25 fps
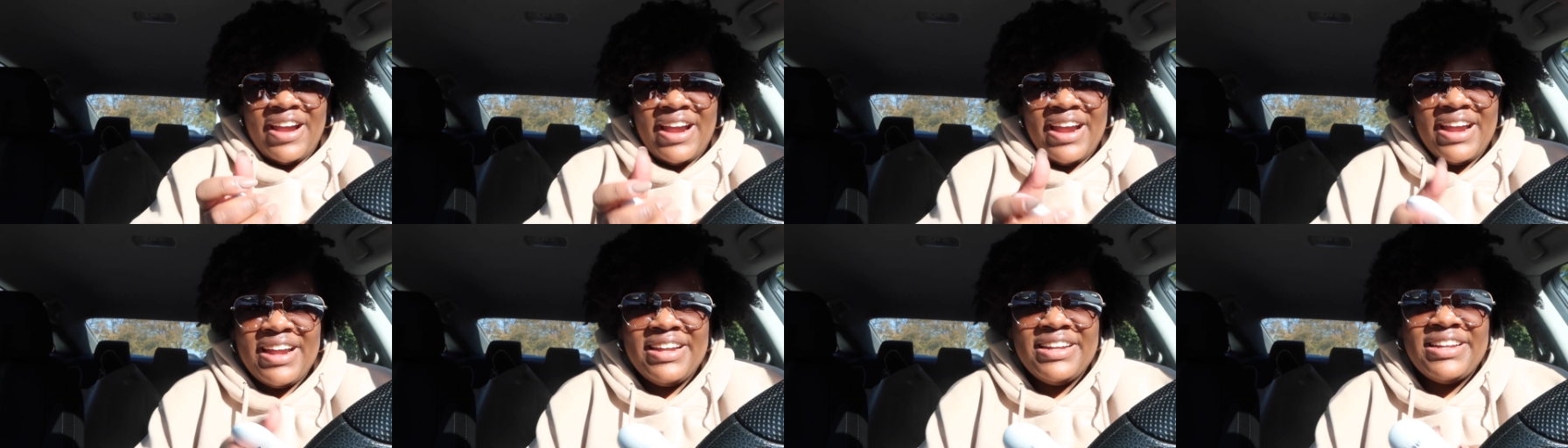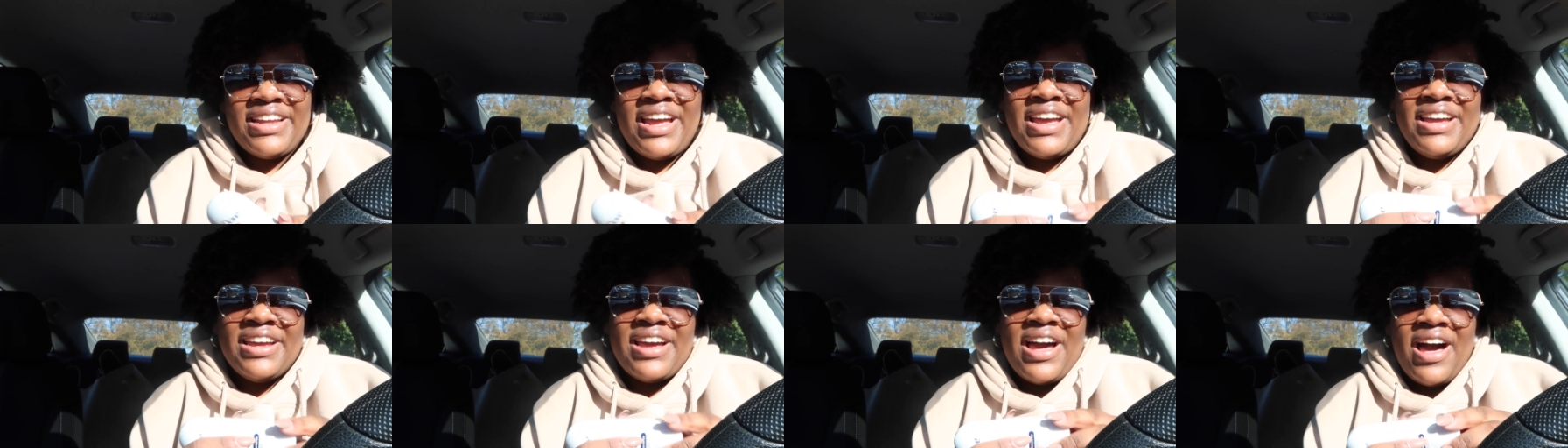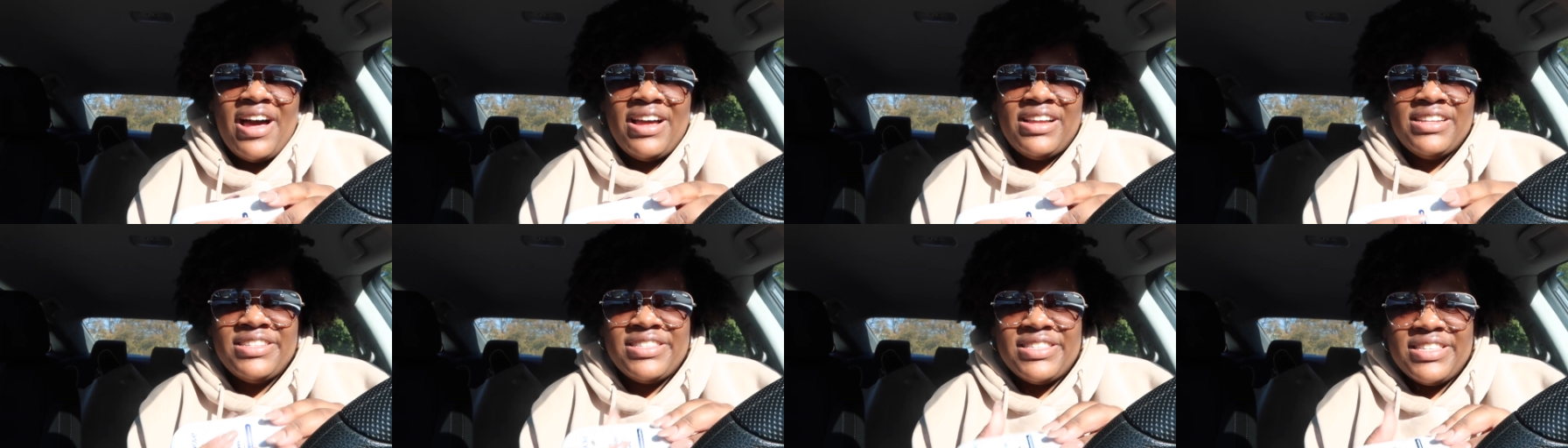right hey
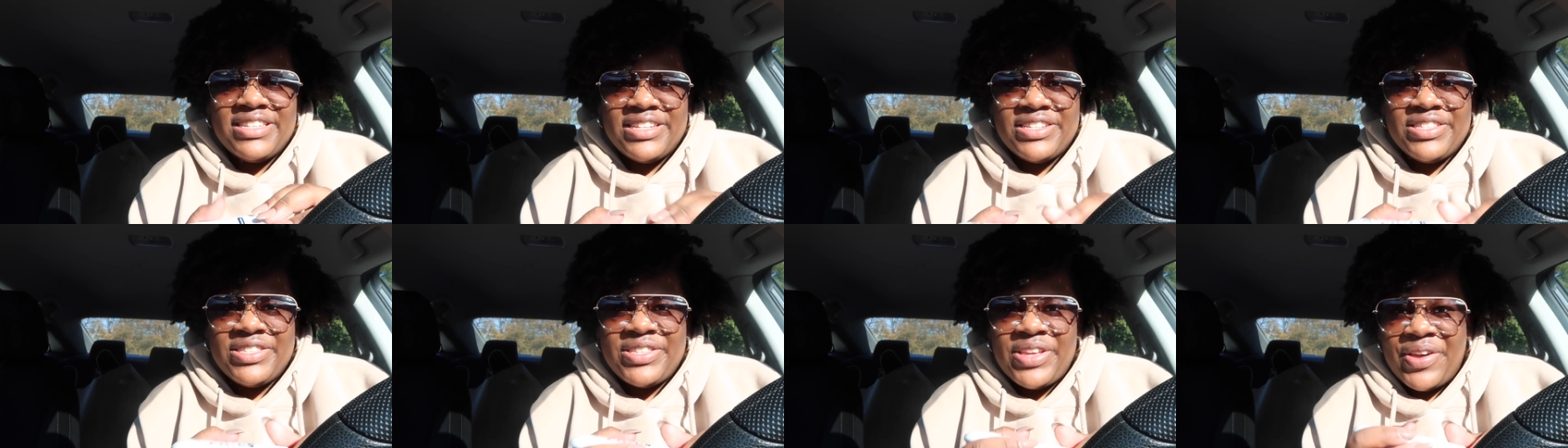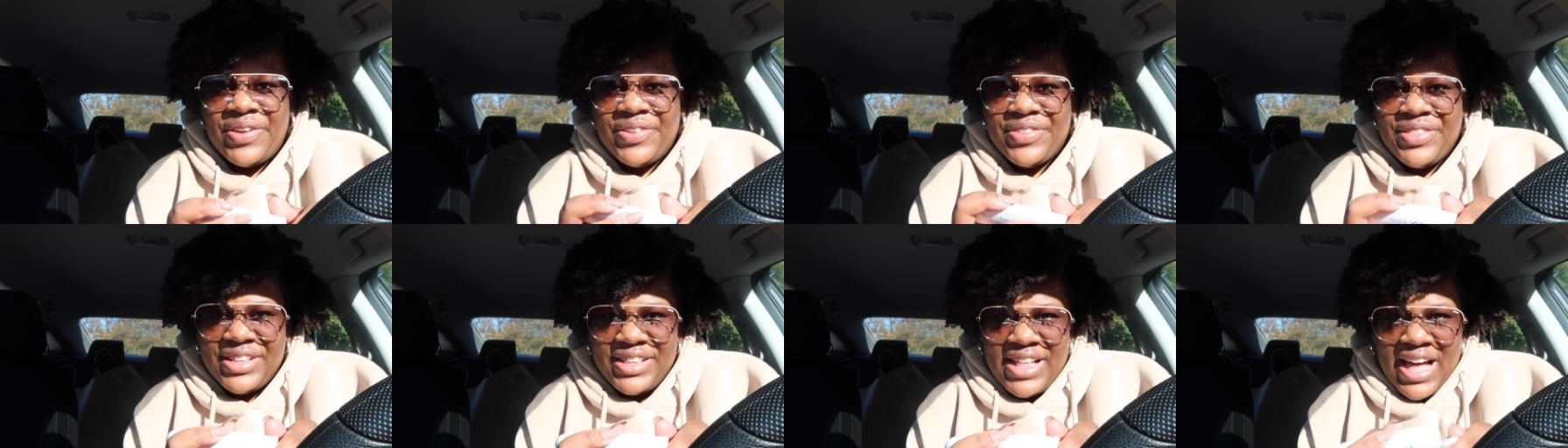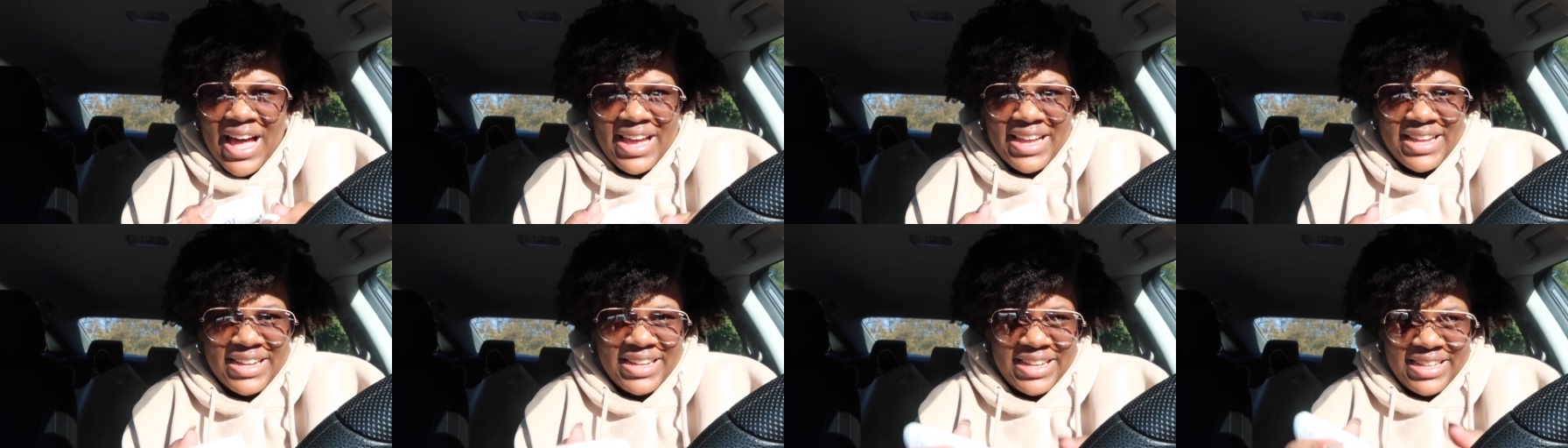guys so the
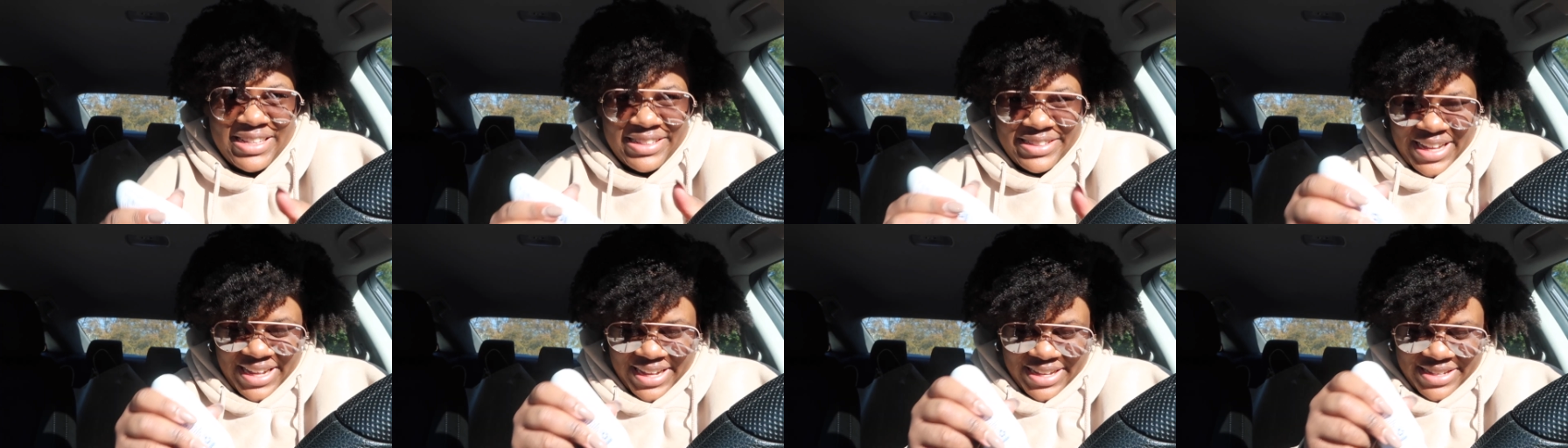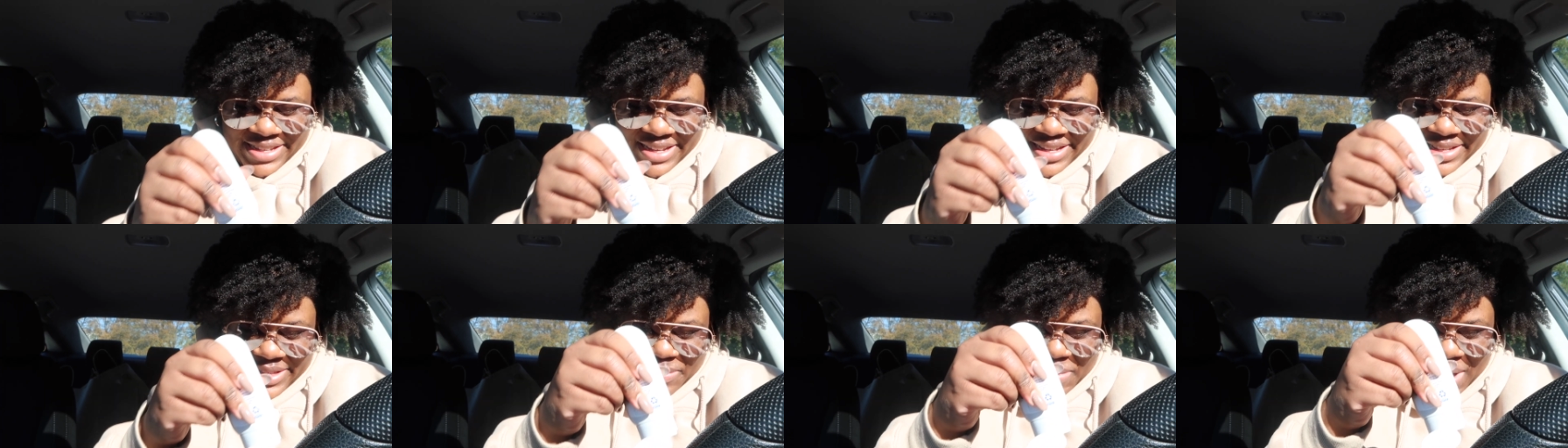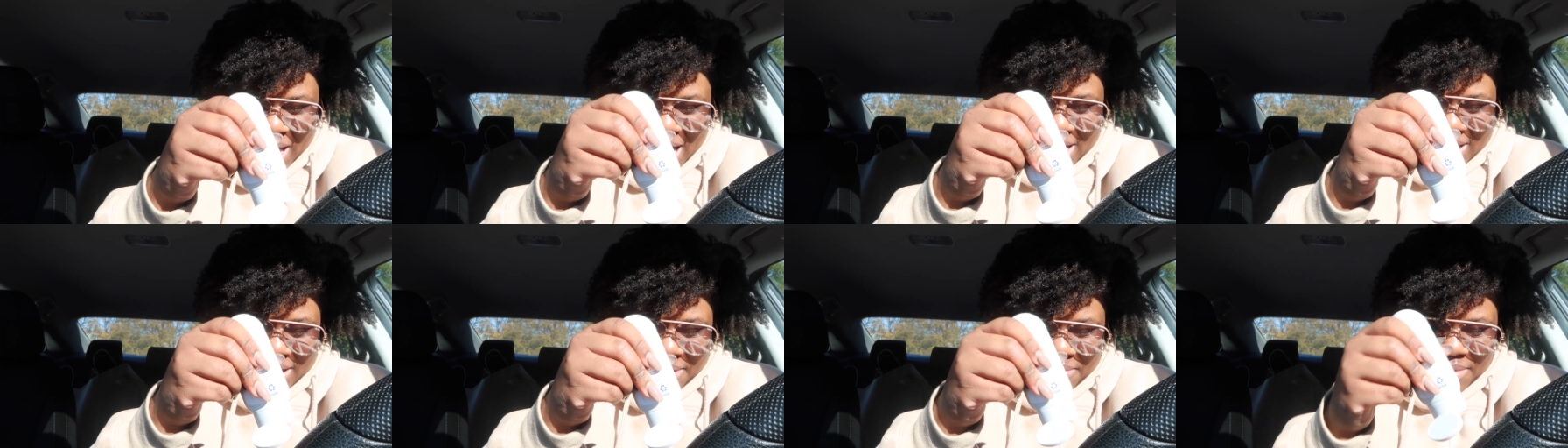lying, like I said is
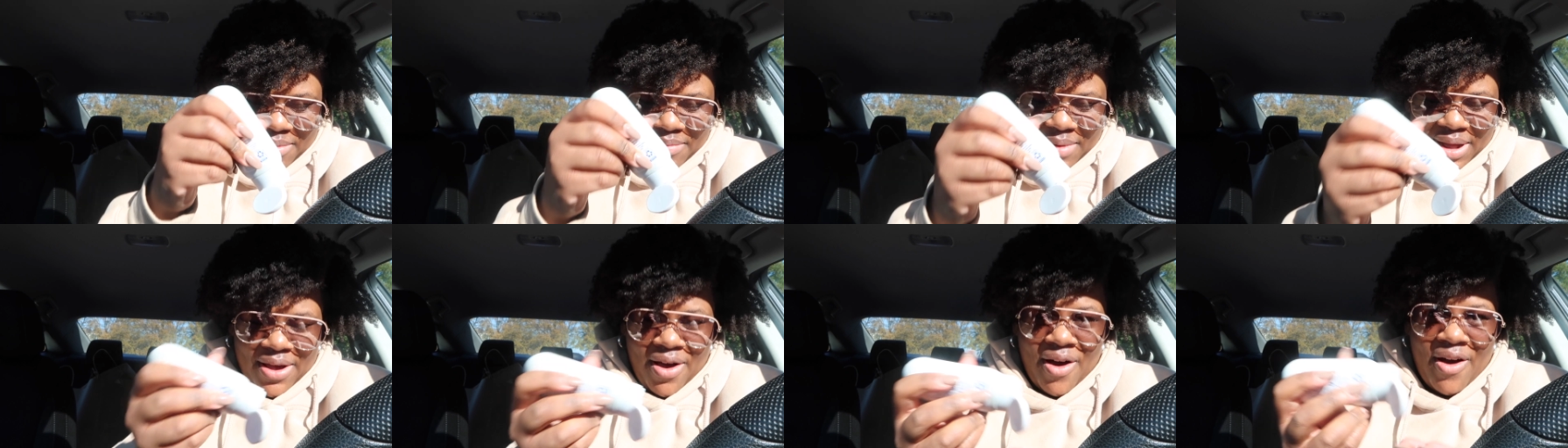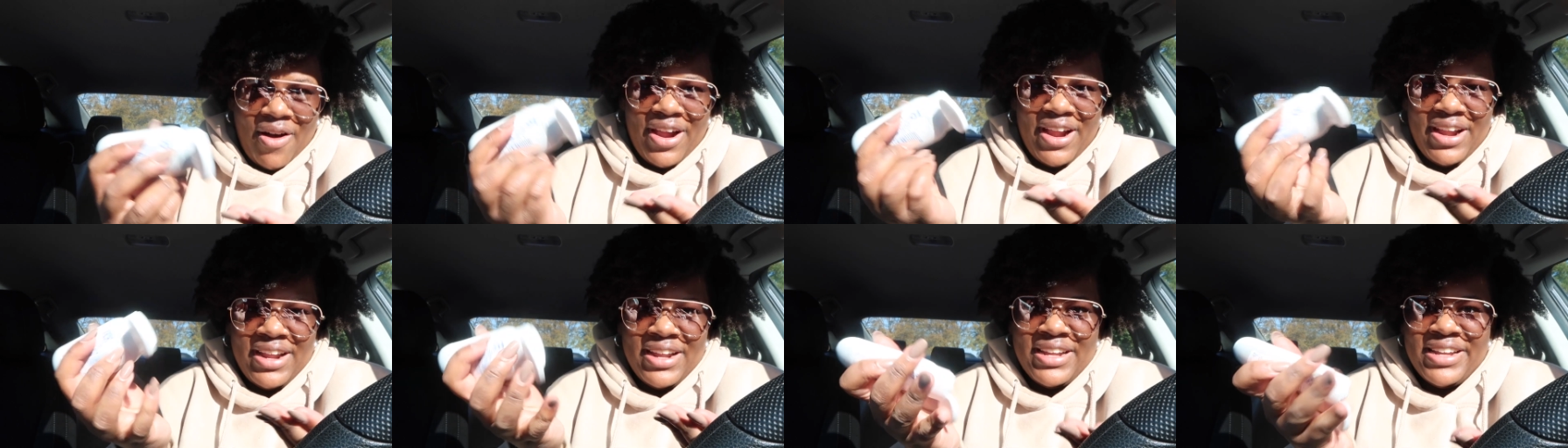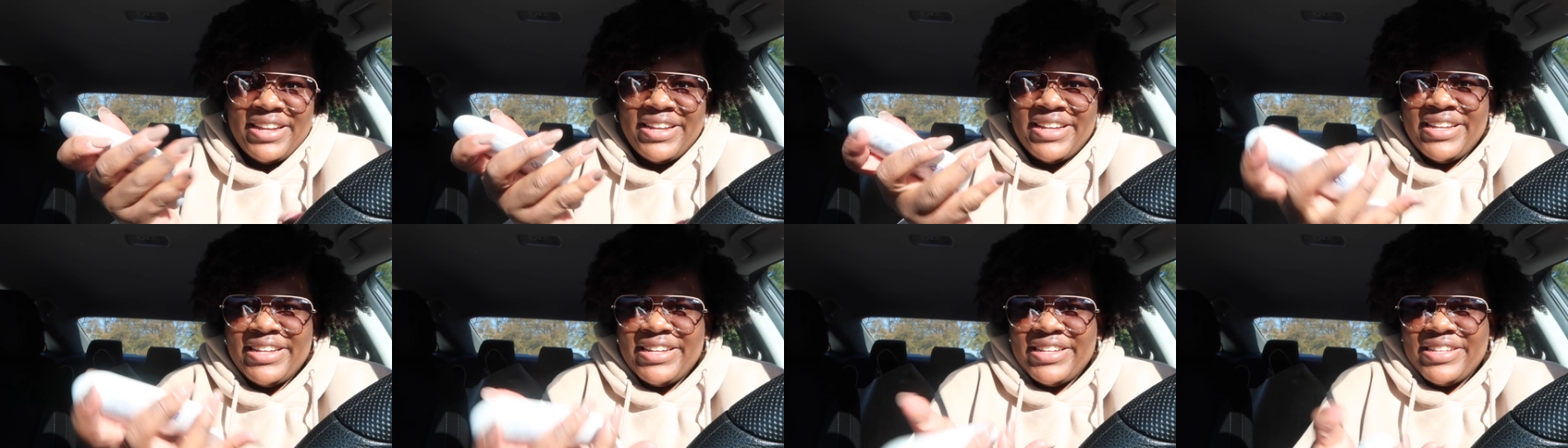bad I'm in my car
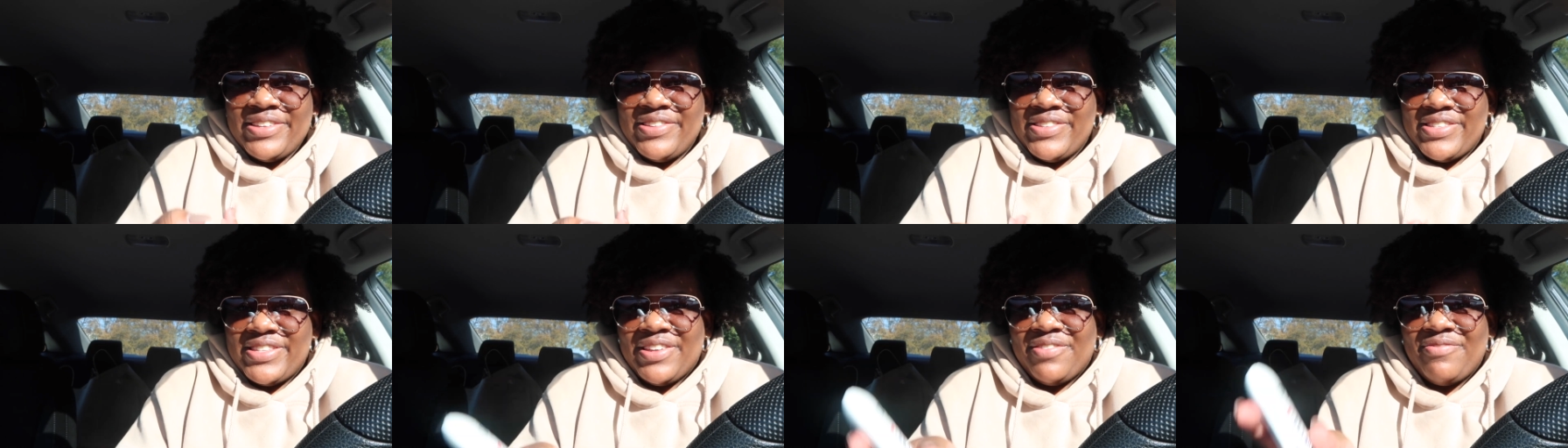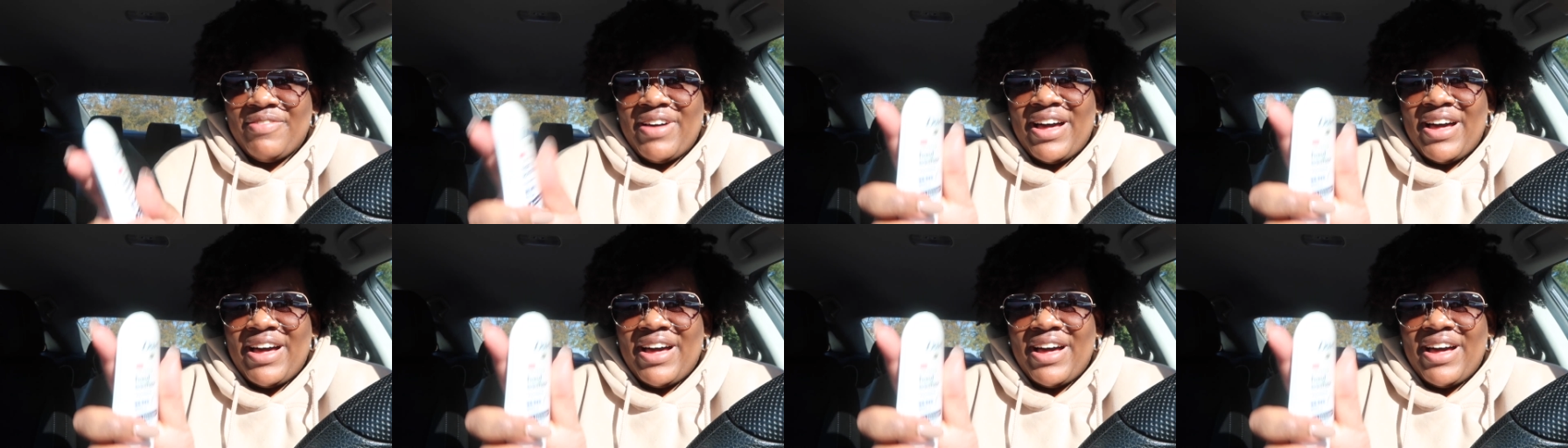using